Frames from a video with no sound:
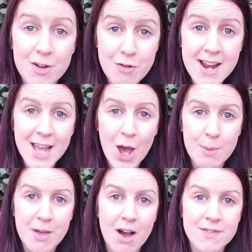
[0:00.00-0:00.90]
I really
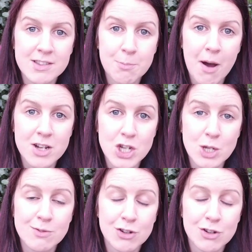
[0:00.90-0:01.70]
hope that I've inspired you